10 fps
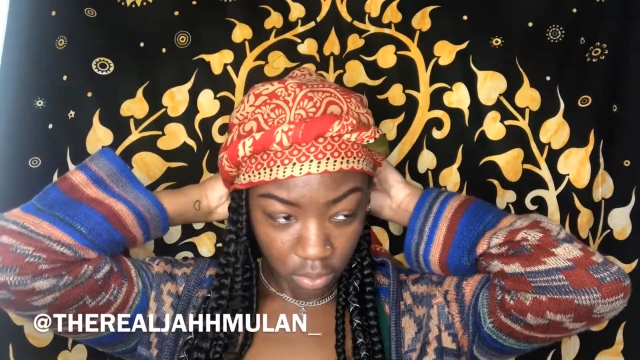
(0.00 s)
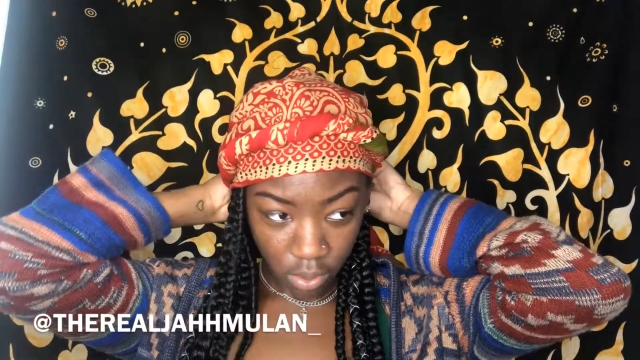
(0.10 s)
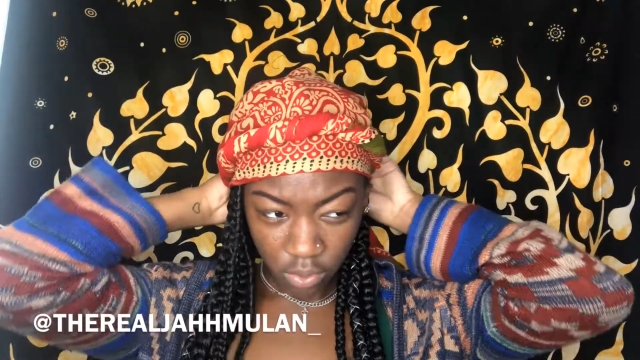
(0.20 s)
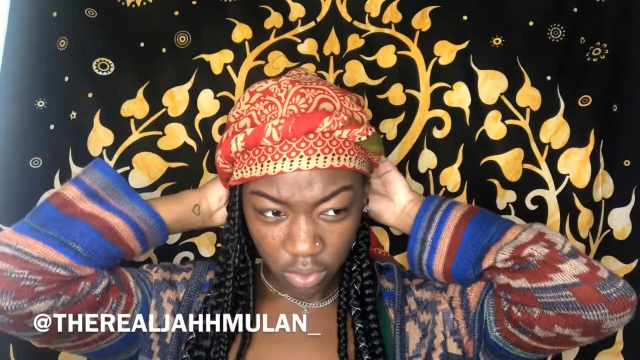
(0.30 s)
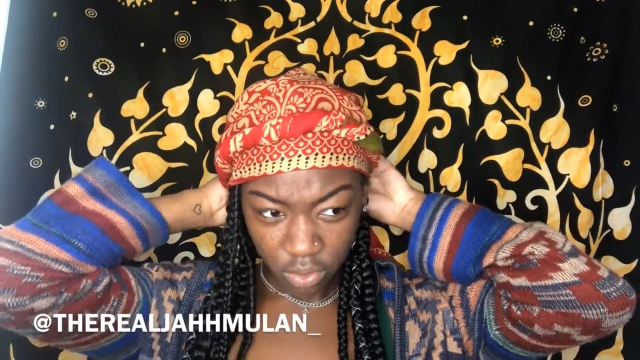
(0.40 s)

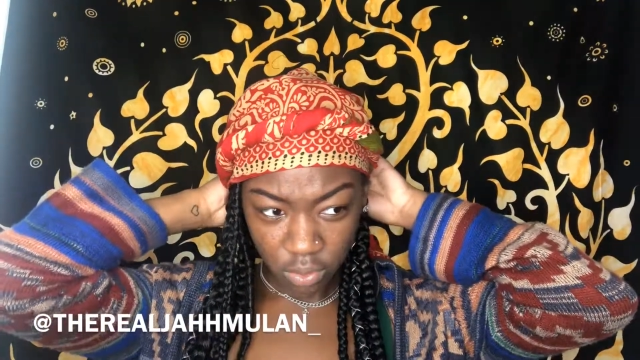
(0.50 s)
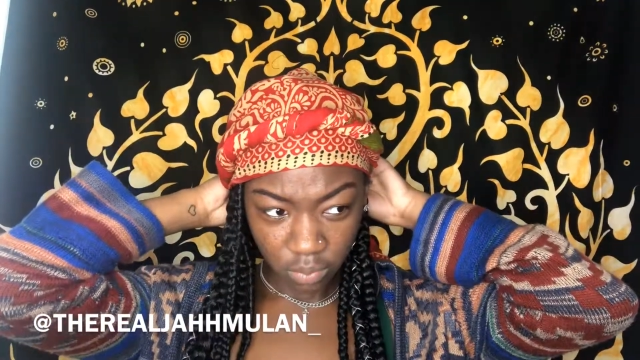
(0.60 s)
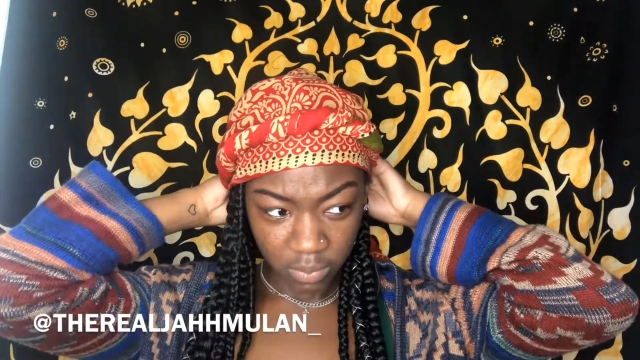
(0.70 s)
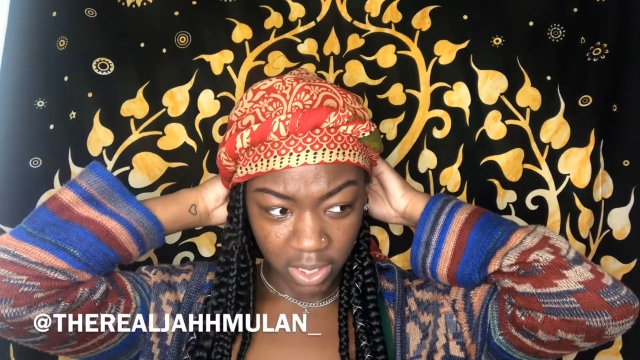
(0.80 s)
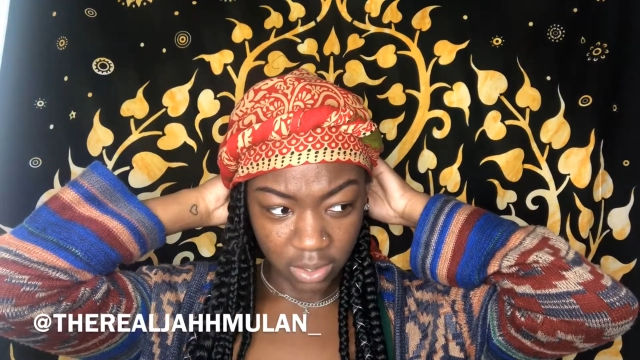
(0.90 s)
Those are the 2
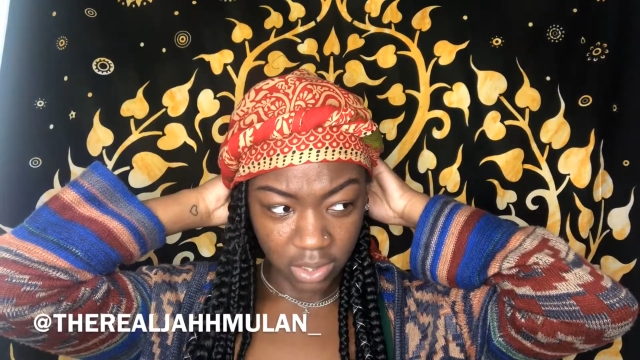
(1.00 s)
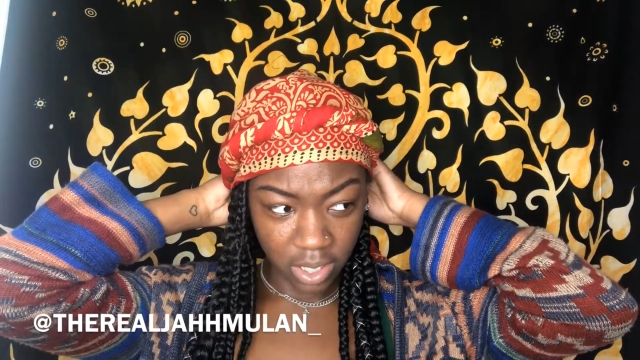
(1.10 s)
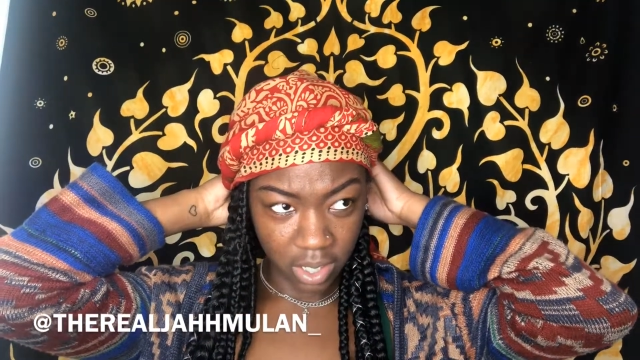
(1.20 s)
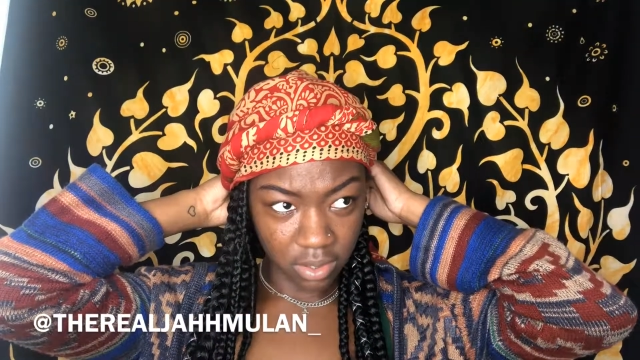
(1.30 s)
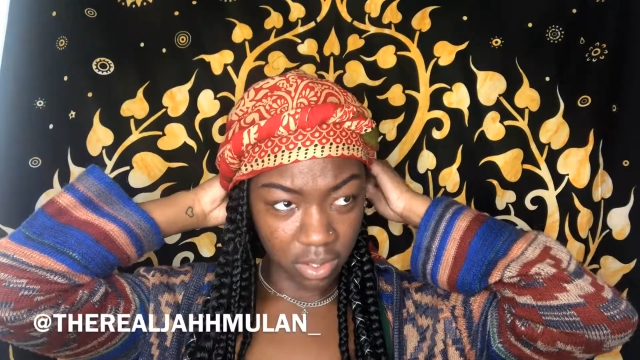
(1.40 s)
main
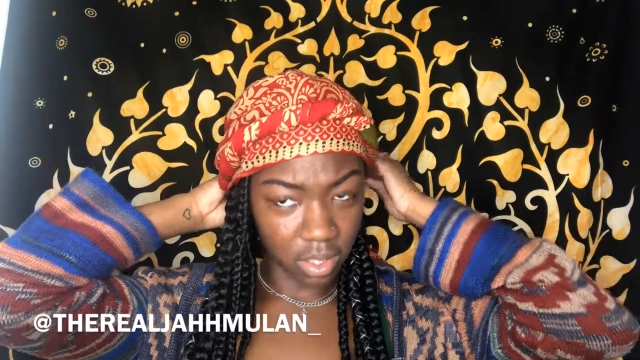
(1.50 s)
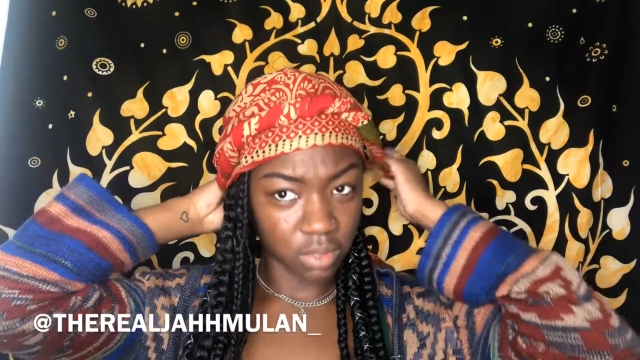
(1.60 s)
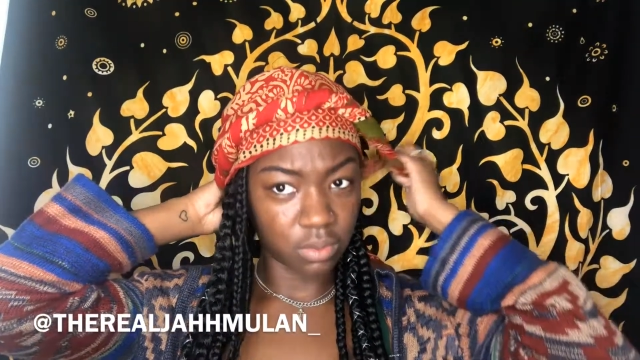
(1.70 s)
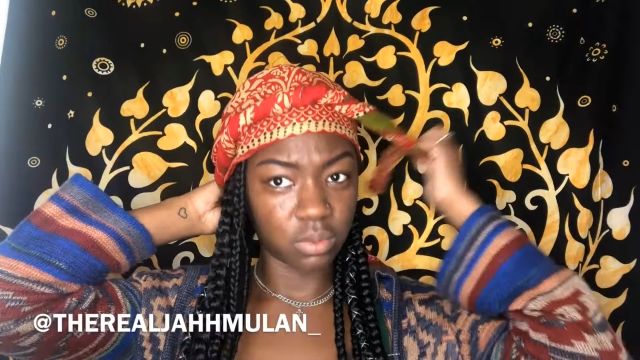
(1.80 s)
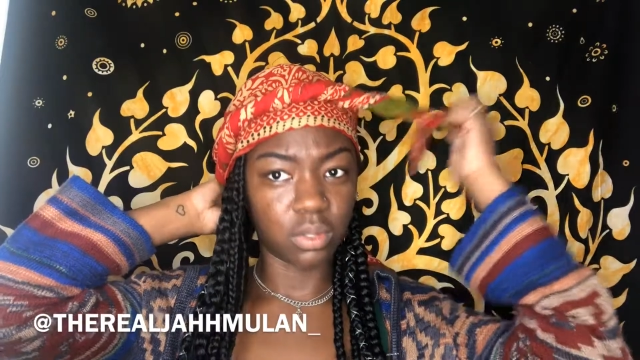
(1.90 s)
styles that I
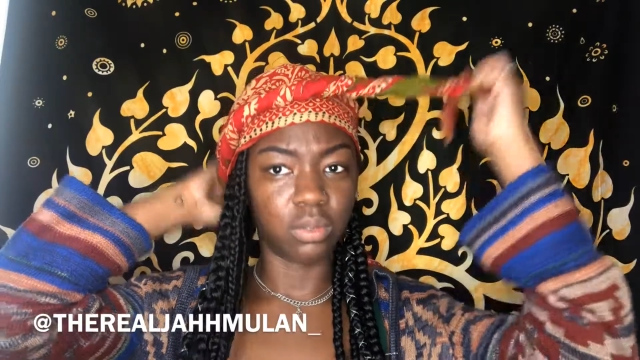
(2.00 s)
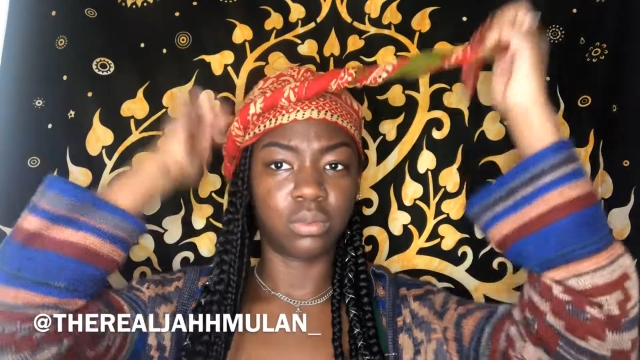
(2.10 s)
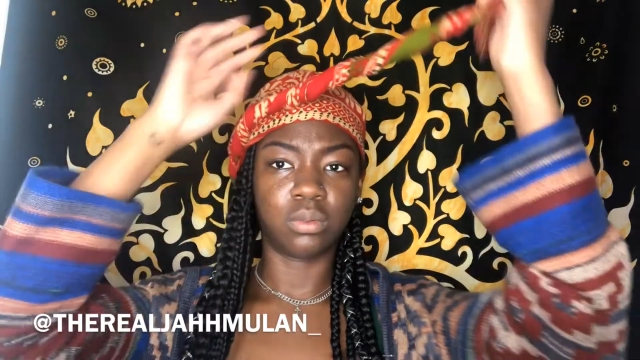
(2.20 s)
do though.